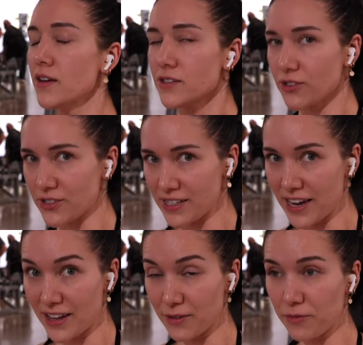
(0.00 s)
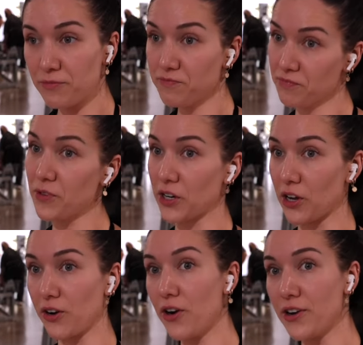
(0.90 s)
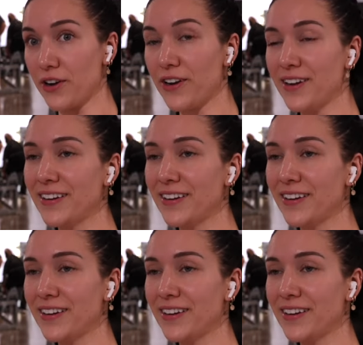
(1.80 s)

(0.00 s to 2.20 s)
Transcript: Towards the end, when it got harder,